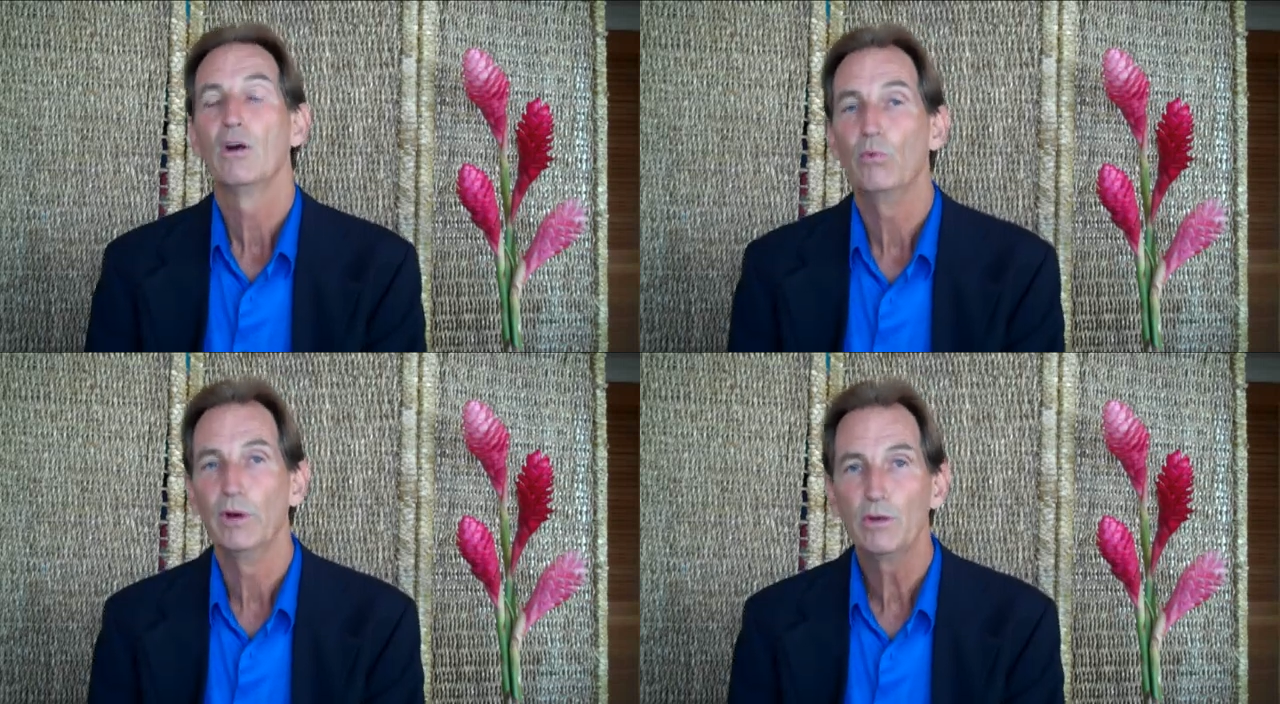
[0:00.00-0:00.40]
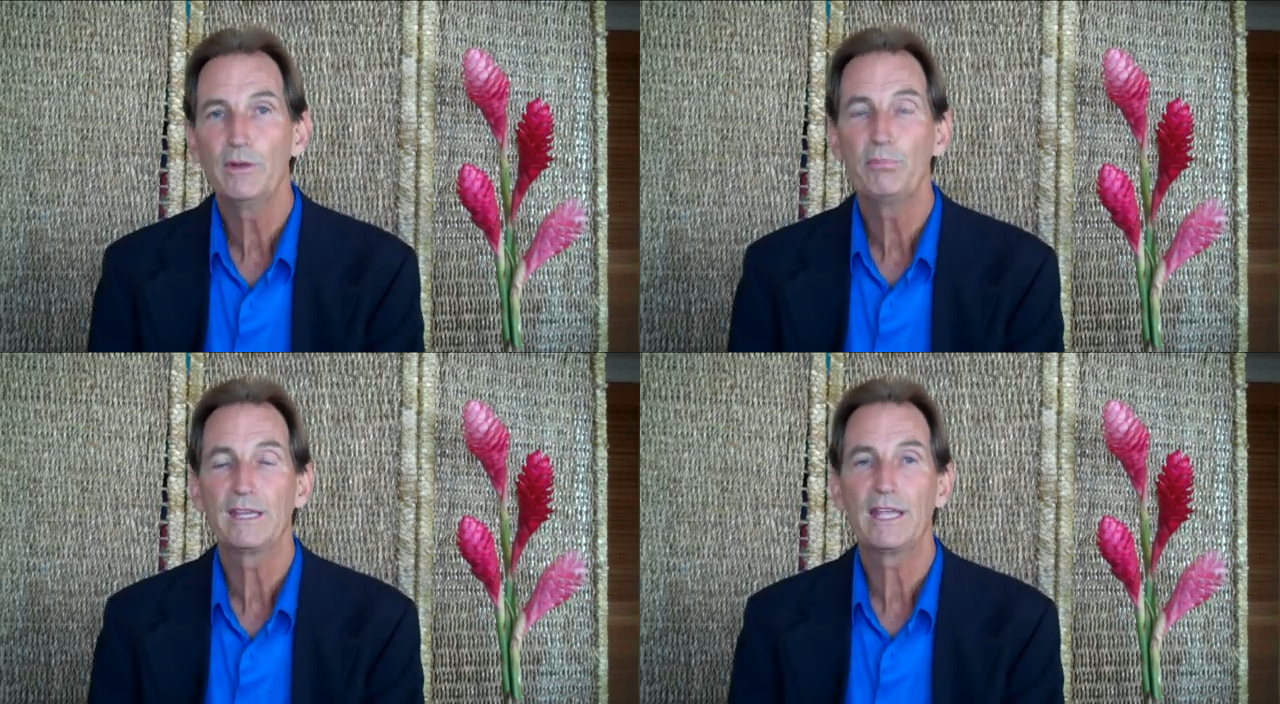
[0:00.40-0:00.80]
What do we
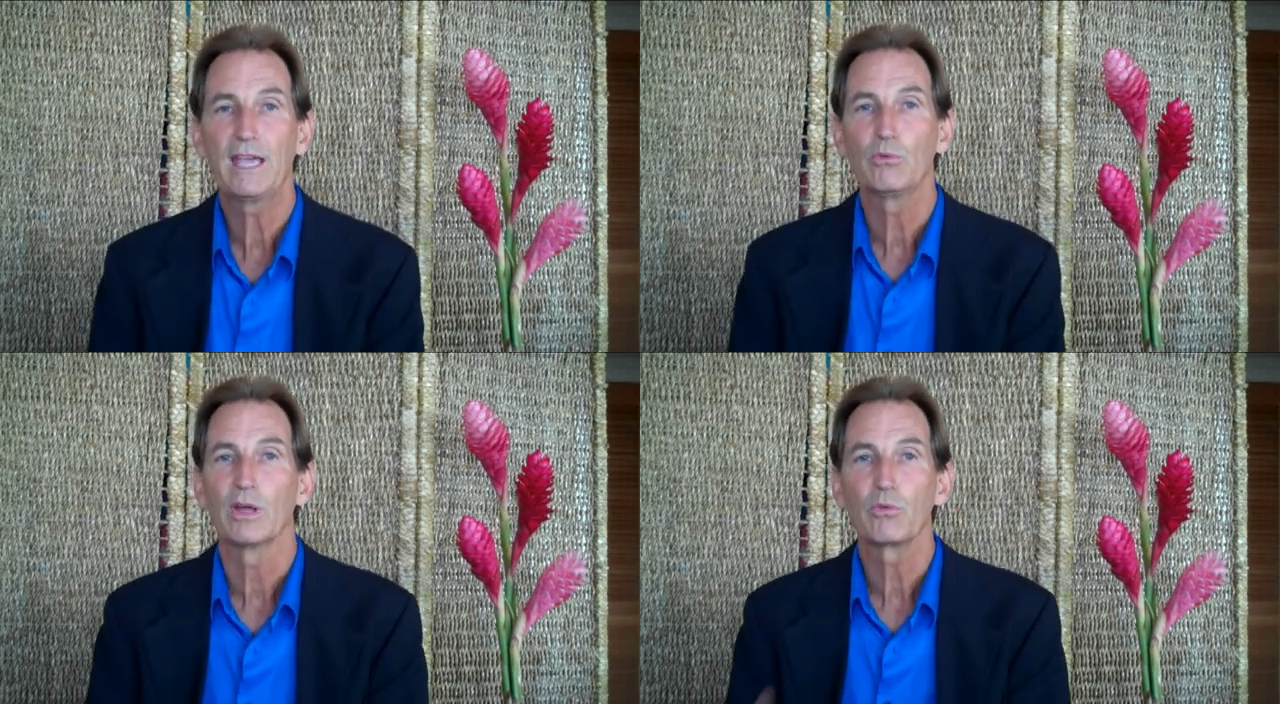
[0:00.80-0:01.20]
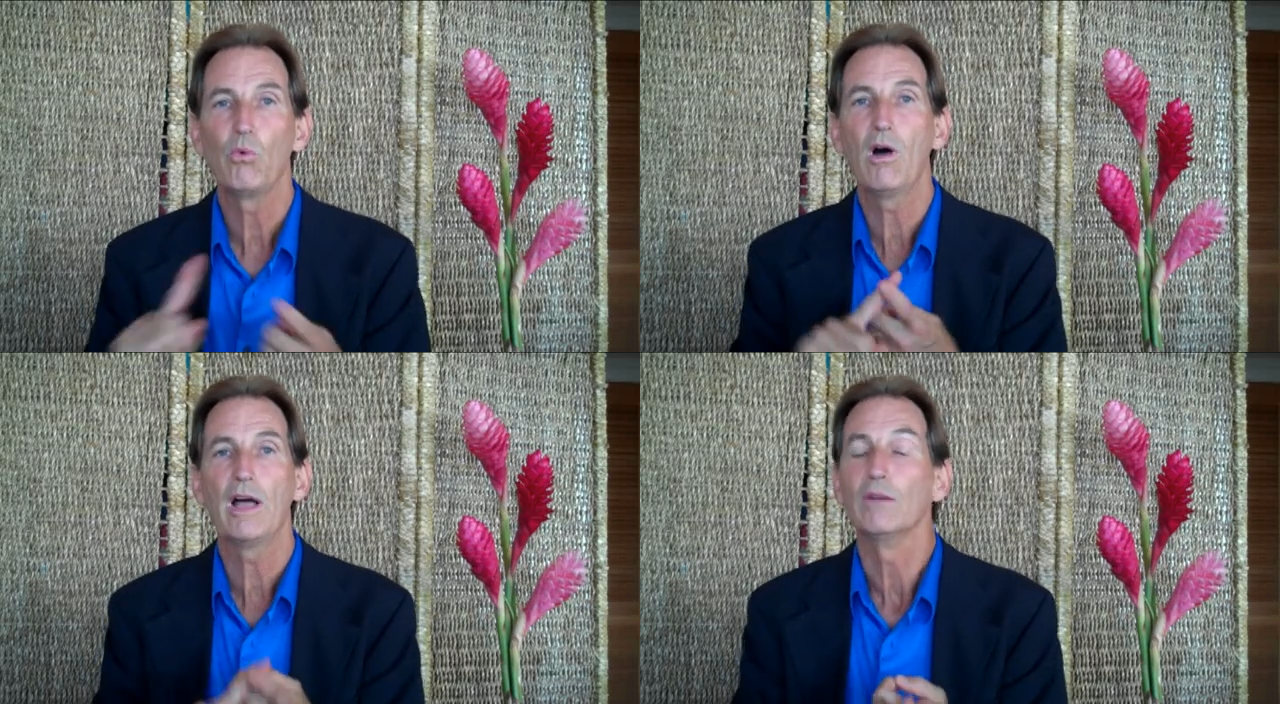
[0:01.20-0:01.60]
begin with?
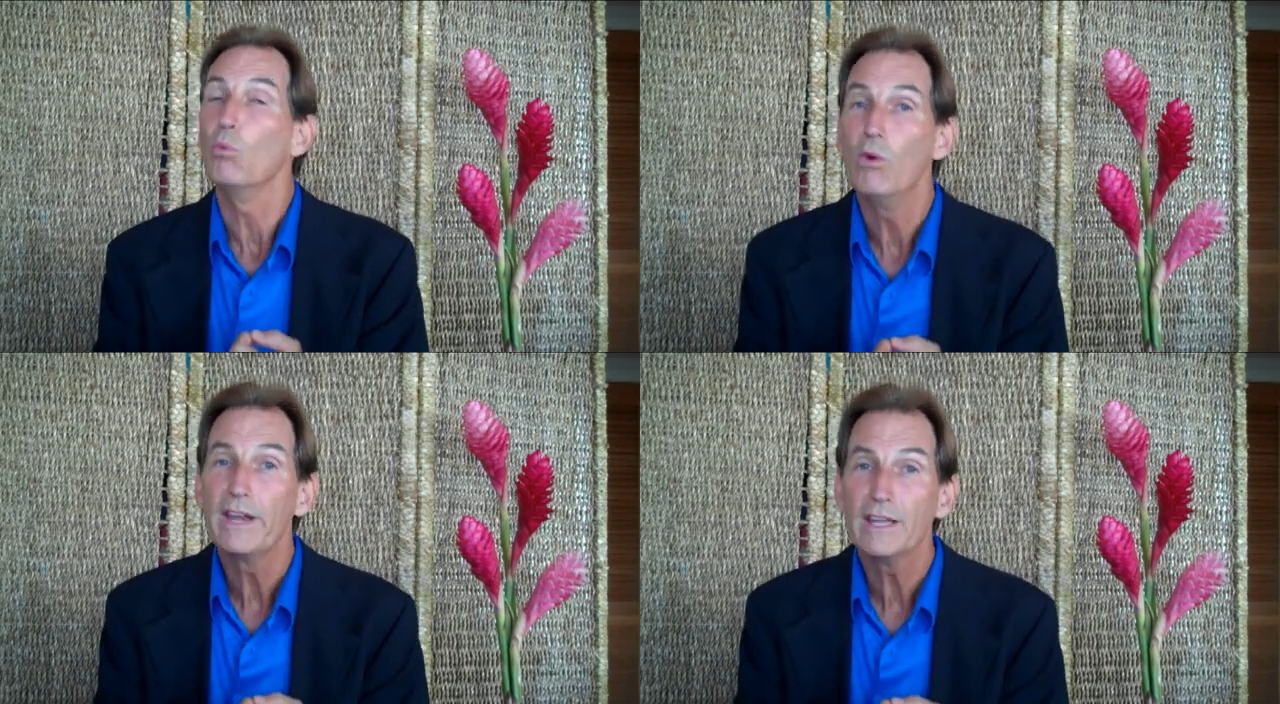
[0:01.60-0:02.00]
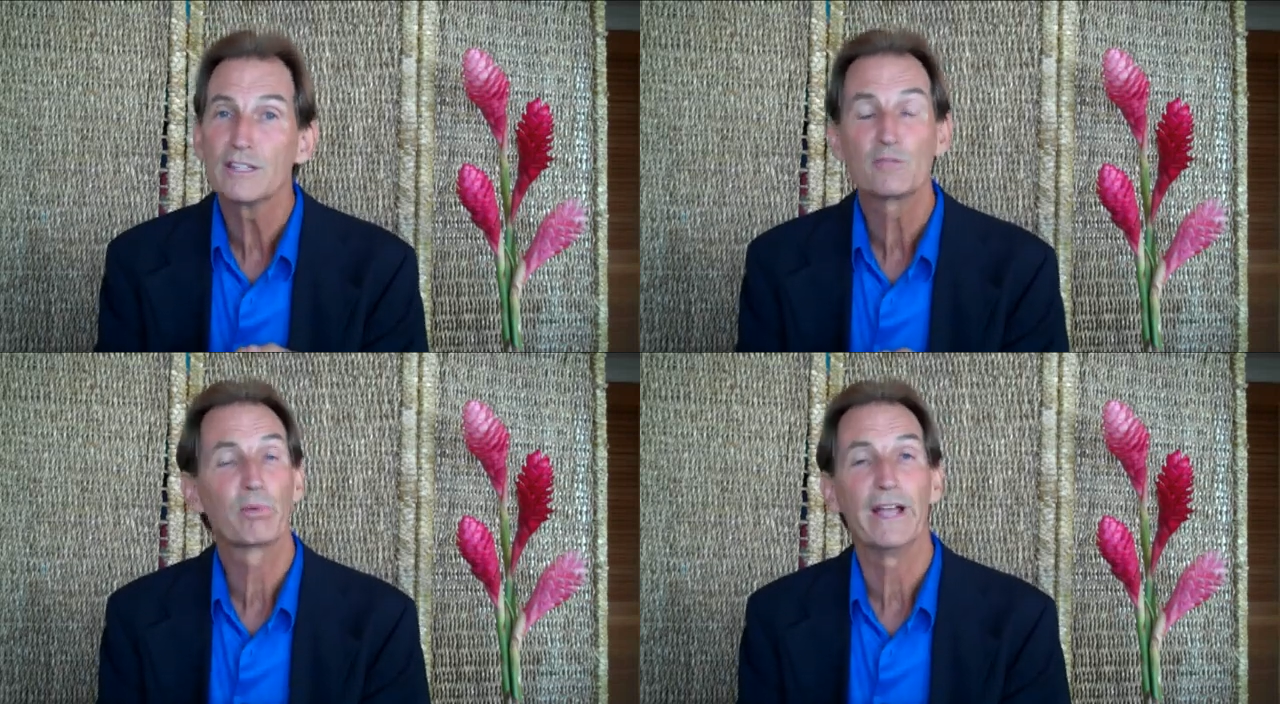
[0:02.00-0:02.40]
One, what
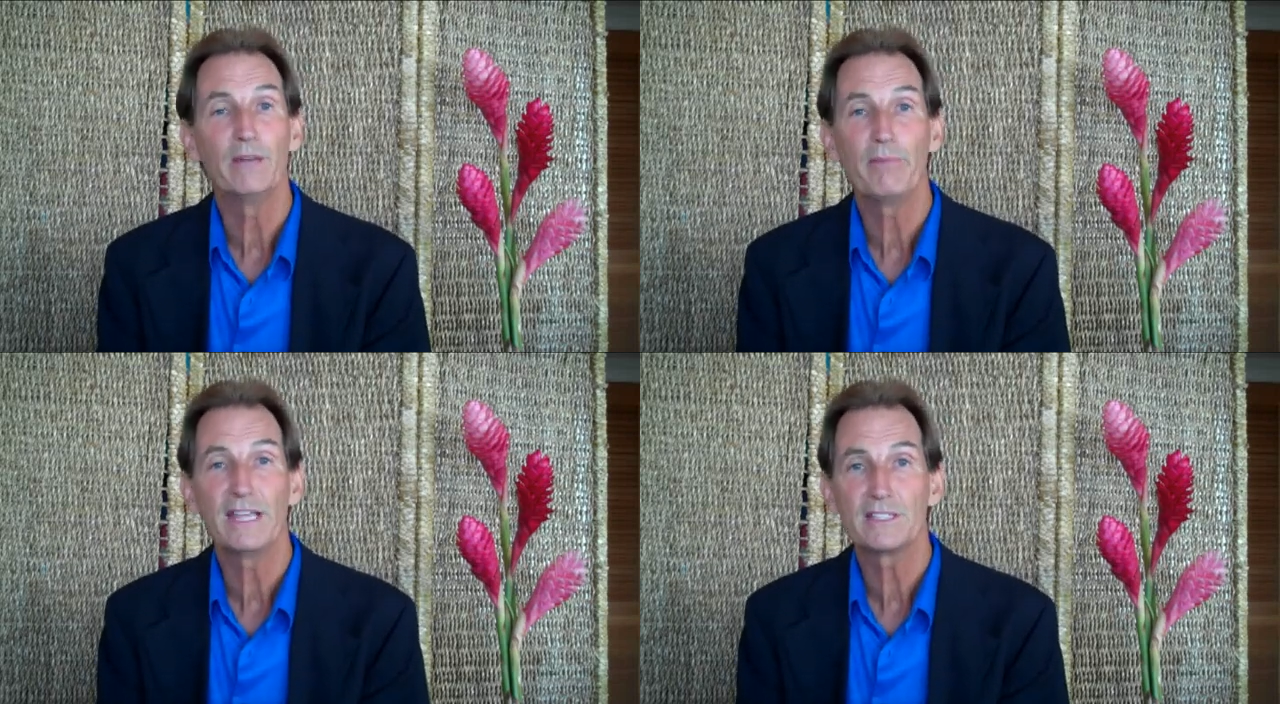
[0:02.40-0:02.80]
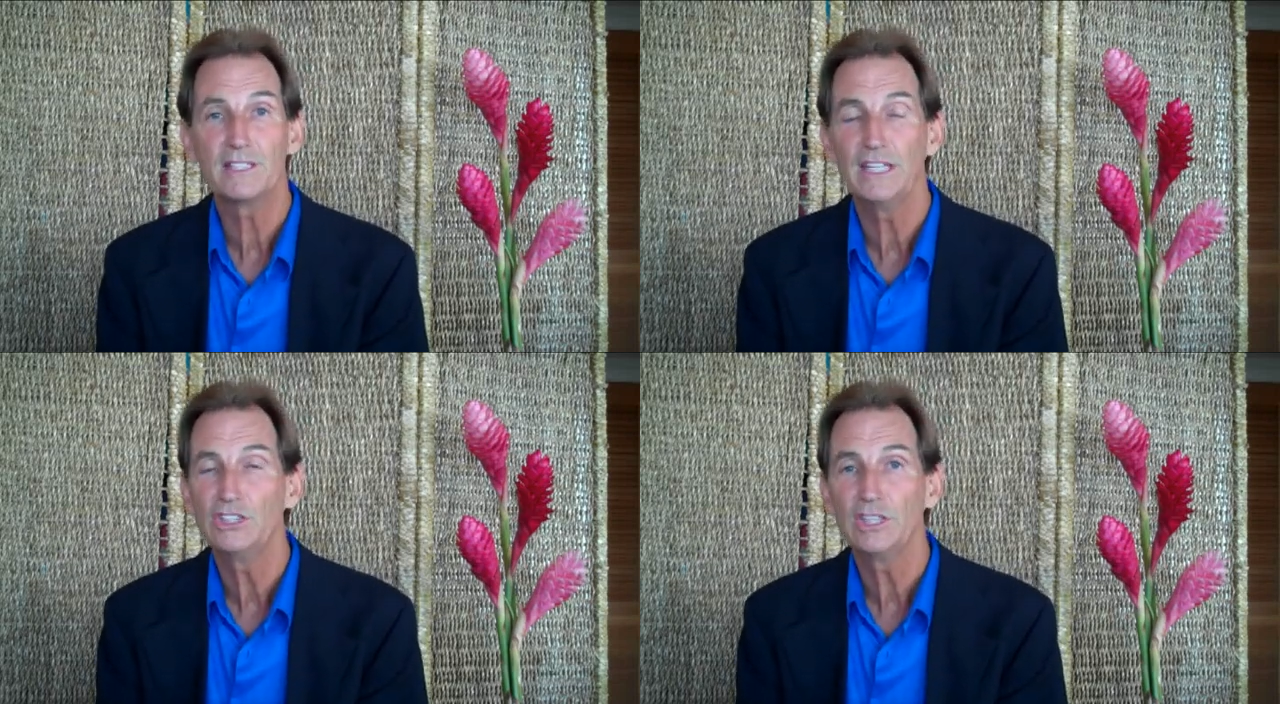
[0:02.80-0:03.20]
is brain based
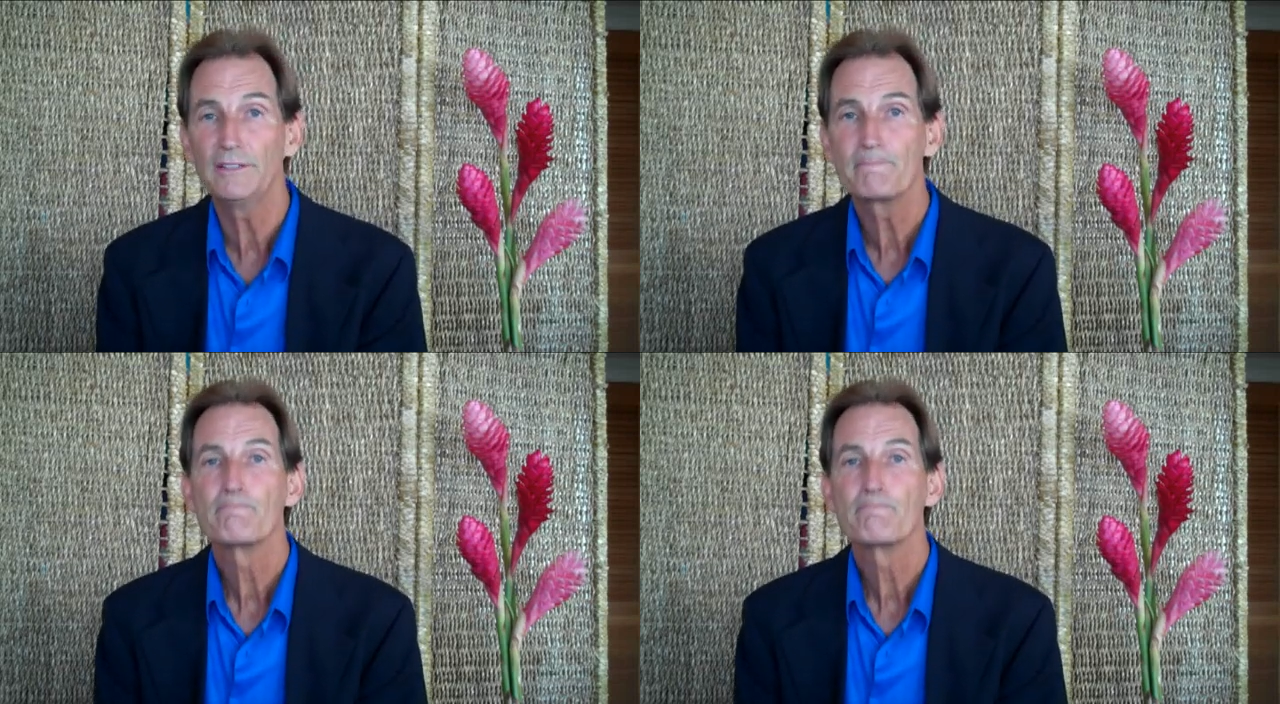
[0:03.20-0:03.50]
teaching?